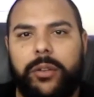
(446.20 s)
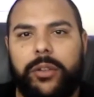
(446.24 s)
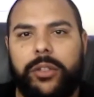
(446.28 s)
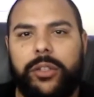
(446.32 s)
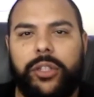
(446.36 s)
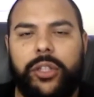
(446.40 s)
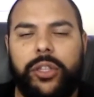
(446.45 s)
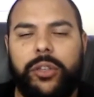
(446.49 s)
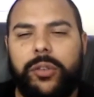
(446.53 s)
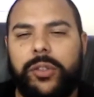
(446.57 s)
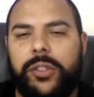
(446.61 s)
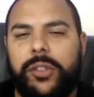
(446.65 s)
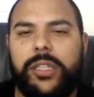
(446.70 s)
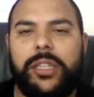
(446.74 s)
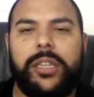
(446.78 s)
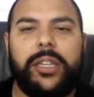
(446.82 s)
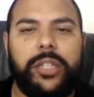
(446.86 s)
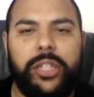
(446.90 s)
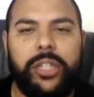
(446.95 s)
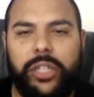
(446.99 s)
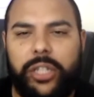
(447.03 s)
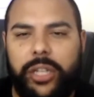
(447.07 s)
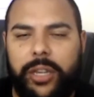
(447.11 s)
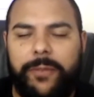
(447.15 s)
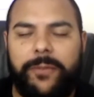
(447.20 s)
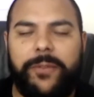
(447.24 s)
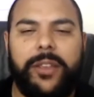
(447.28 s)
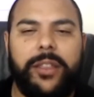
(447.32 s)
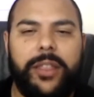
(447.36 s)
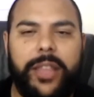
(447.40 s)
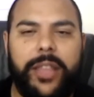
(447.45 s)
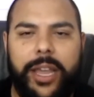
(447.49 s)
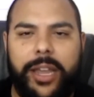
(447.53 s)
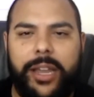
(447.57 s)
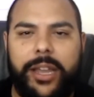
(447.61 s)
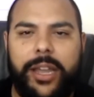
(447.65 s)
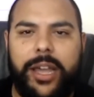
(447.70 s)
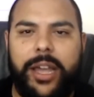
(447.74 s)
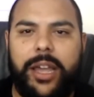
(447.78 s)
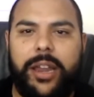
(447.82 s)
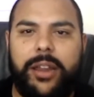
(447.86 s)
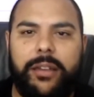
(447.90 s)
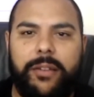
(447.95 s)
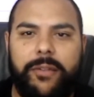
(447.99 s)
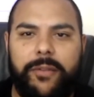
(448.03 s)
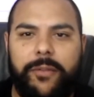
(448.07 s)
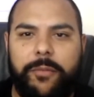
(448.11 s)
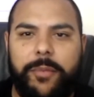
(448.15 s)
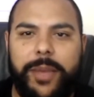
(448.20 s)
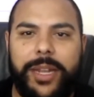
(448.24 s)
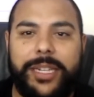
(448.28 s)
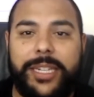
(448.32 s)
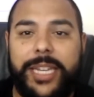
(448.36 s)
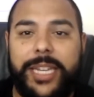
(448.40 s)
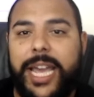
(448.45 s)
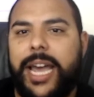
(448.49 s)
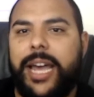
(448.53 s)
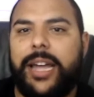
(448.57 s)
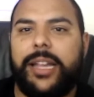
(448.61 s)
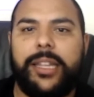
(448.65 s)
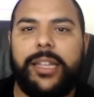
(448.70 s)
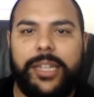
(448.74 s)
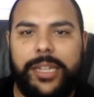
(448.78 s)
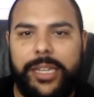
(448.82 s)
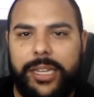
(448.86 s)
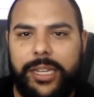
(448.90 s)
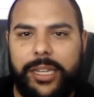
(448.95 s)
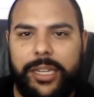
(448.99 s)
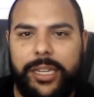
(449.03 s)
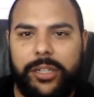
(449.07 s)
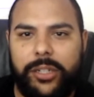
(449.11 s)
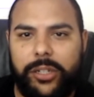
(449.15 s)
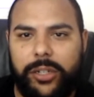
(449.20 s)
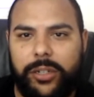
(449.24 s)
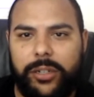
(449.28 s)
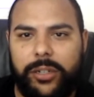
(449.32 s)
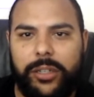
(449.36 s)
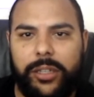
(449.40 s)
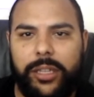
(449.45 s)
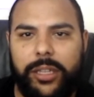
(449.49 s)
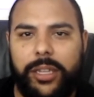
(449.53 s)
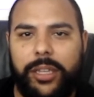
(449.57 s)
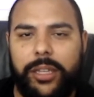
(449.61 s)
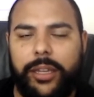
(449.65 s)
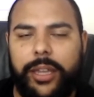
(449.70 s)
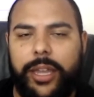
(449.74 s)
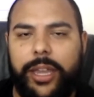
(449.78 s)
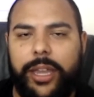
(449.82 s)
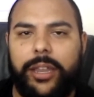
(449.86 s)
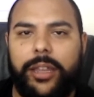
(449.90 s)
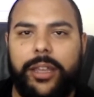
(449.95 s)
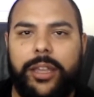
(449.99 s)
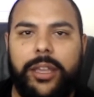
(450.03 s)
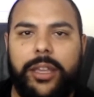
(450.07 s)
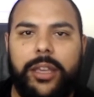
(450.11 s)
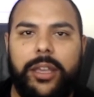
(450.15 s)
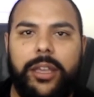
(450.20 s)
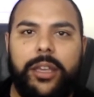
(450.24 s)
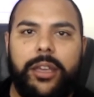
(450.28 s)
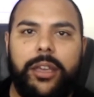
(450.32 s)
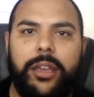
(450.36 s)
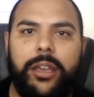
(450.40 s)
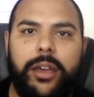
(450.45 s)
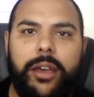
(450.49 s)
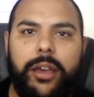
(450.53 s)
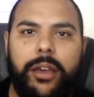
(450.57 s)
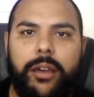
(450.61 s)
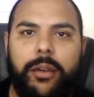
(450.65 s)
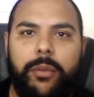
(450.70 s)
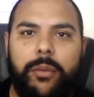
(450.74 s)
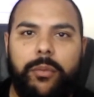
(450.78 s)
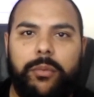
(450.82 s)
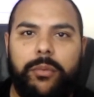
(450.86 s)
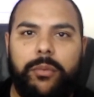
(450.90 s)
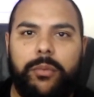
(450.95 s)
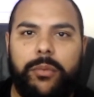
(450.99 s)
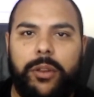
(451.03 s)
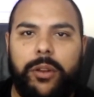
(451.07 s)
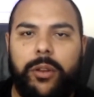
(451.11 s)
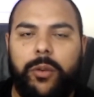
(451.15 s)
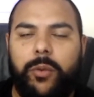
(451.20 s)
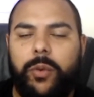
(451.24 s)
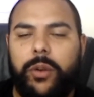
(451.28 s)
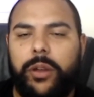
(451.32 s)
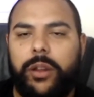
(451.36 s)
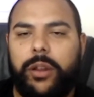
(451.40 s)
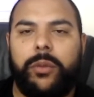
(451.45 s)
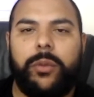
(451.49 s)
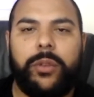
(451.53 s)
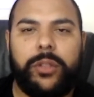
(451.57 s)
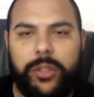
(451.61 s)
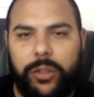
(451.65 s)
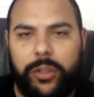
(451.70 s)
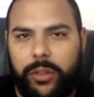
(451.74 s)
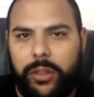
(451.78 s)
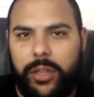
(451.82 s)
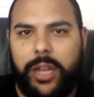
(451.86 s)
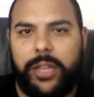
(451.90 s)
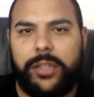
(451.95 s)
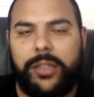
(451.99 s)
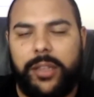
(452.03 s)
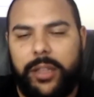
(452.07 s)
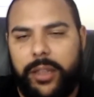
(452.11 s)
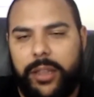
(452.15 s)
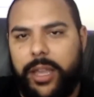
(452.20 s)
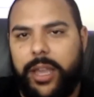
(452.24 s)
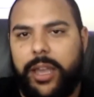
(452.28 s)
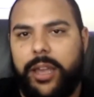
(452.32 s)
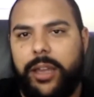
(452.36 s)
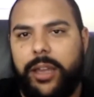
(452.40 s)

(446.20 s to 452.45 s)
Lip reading: Do you see a shift in that kind of mentality internally? Like, what's your thoughts on that?